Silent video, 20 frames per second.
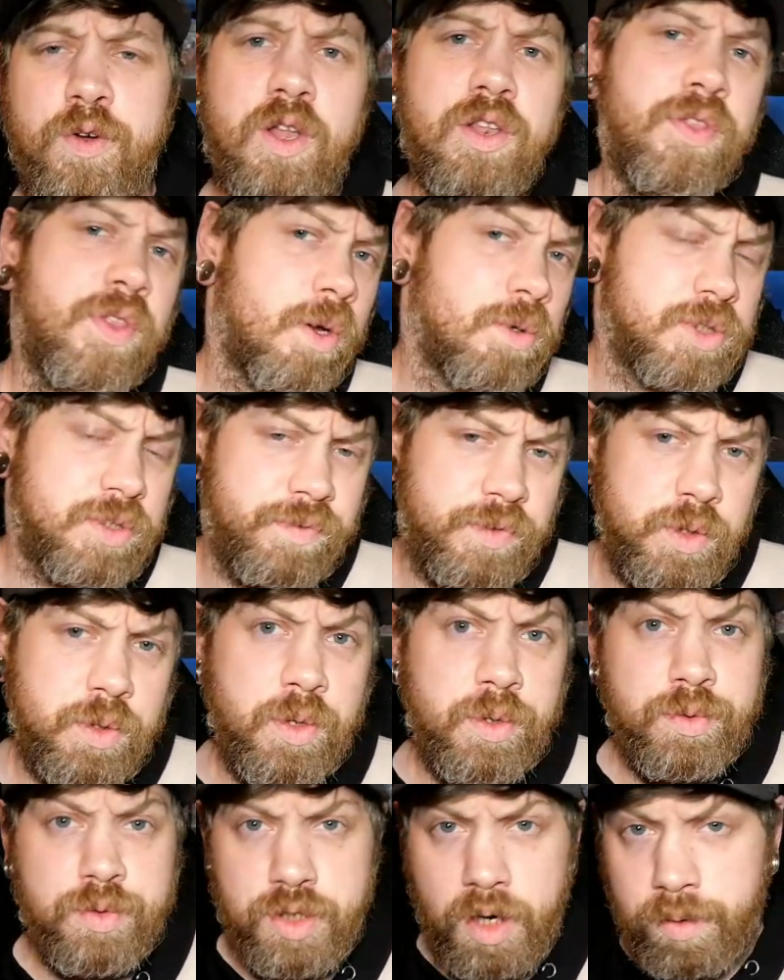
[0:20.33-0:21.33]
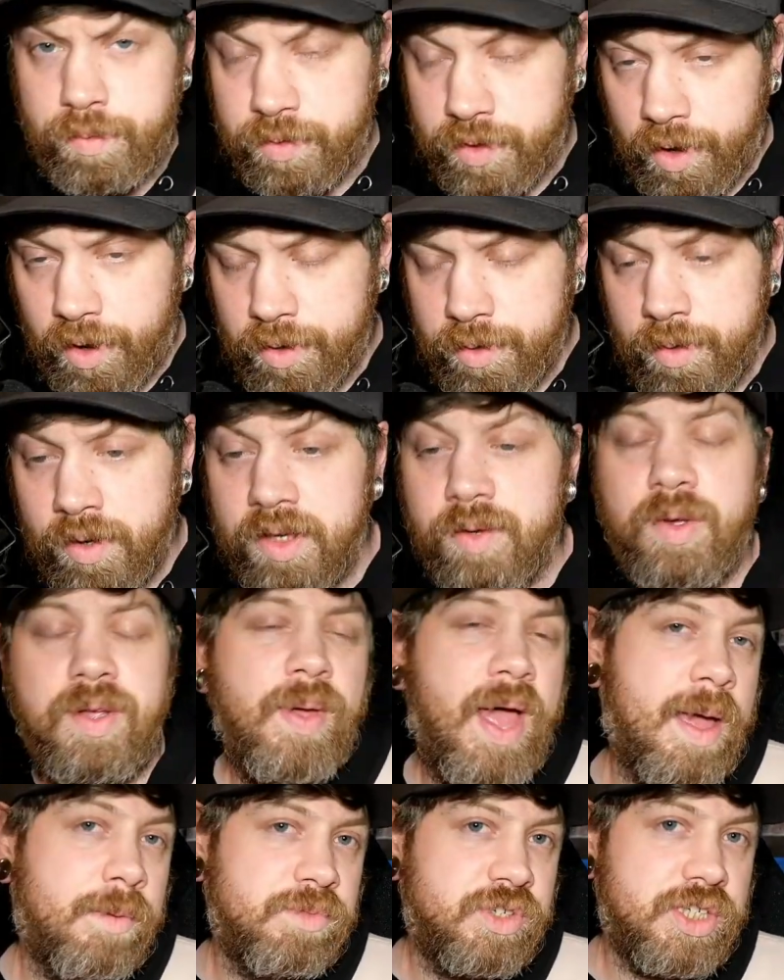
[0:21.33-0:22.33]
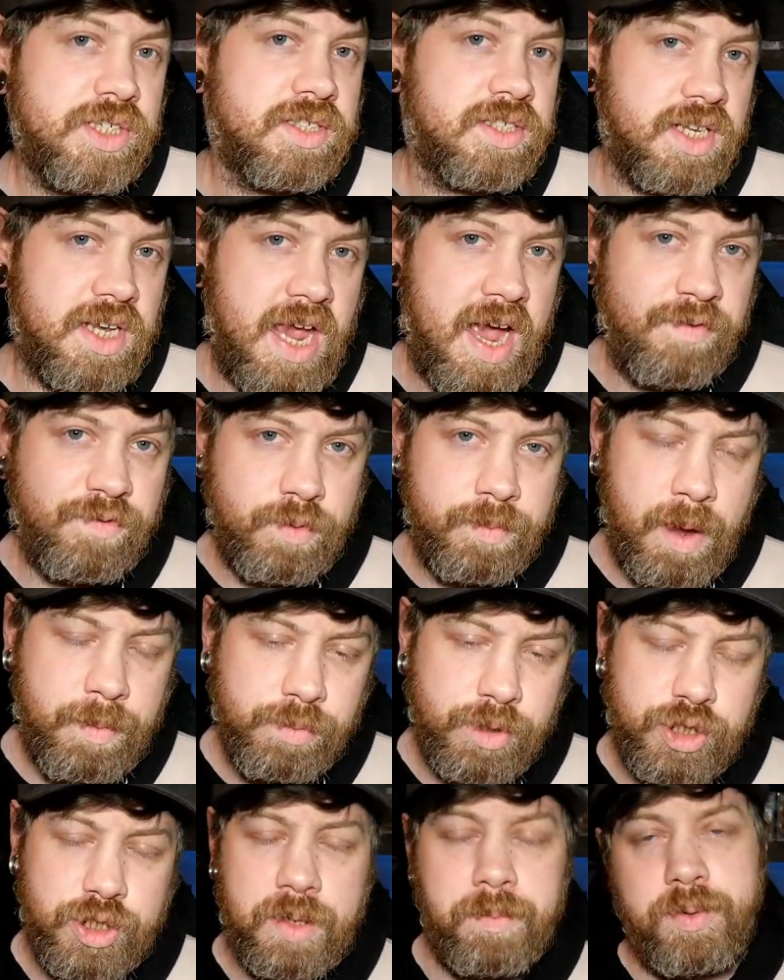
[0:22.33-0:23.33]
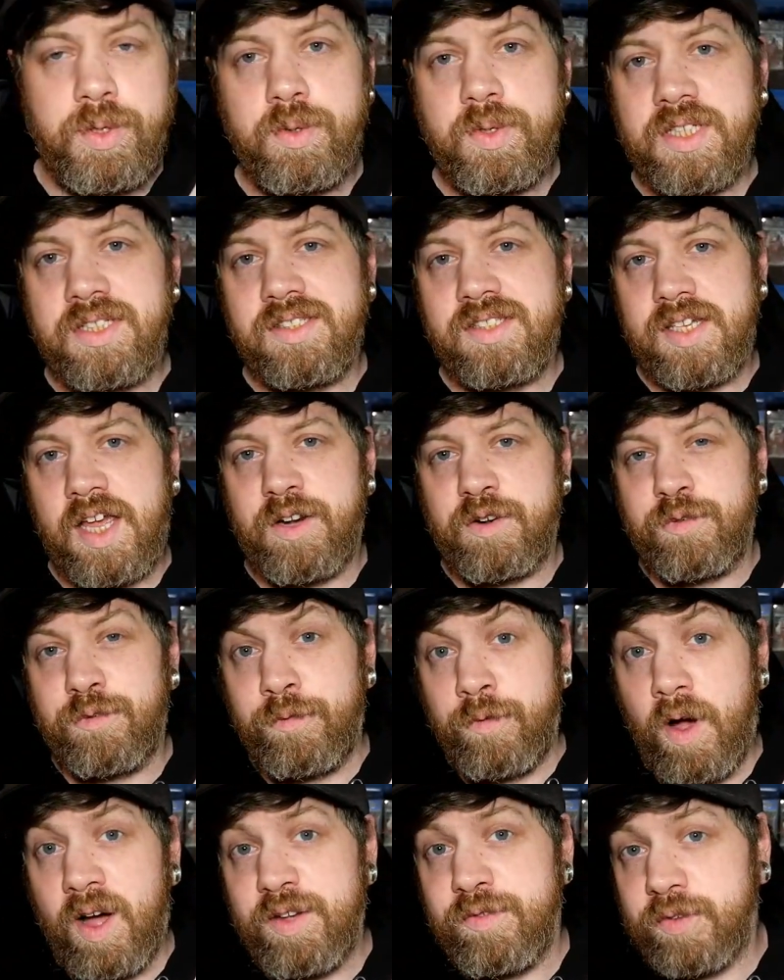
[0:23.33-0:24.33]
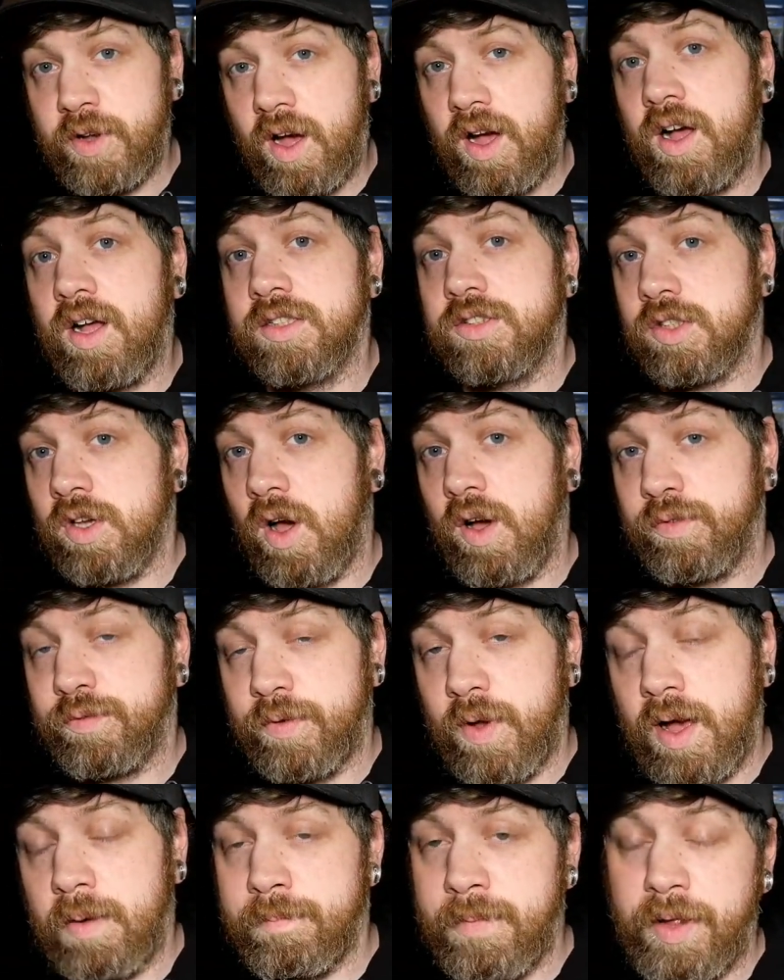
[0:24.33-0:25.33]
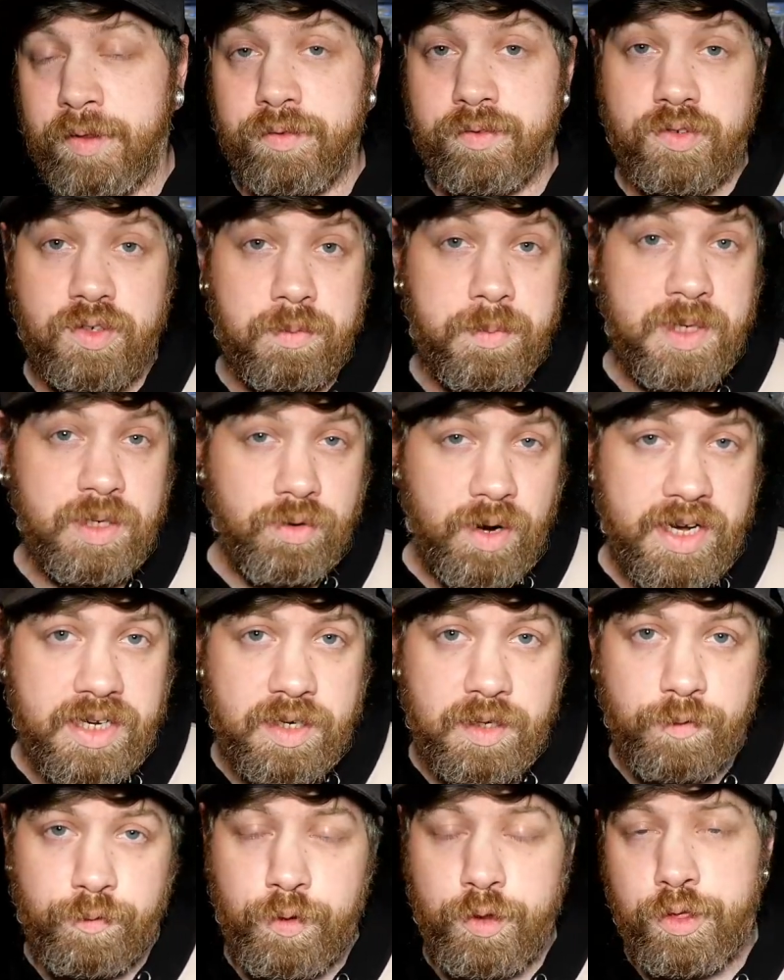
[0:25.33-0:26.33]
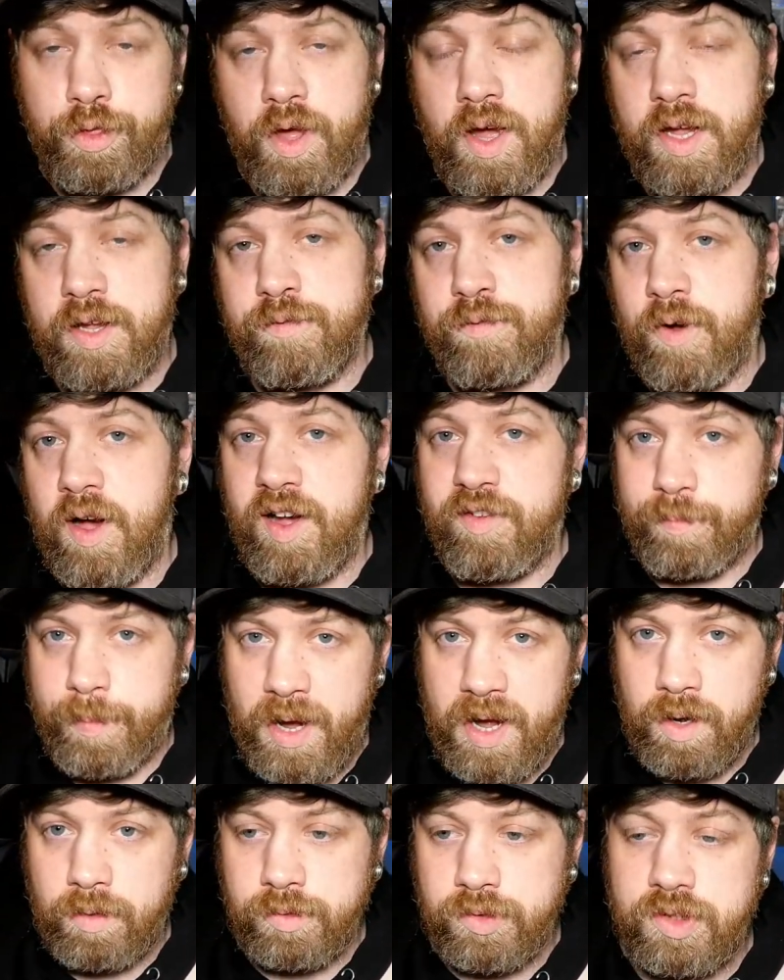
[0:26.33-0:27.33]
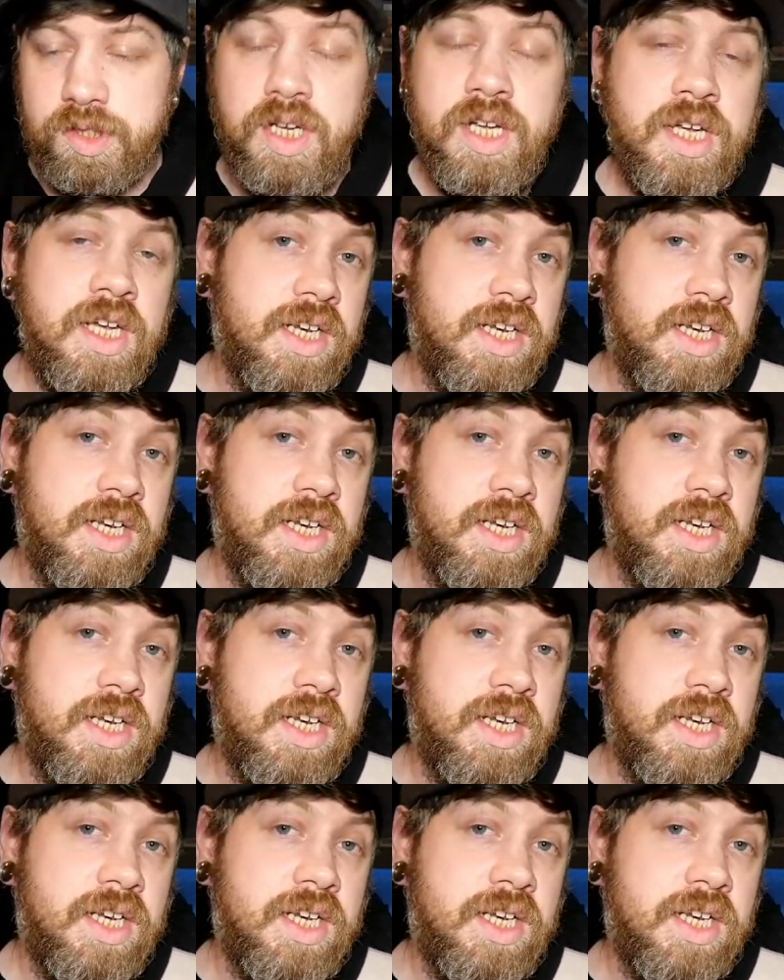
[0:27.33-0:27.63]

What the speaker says: for those of you who don't know, MGC have a membership. You can send 5 cards off a month to be graded for £35.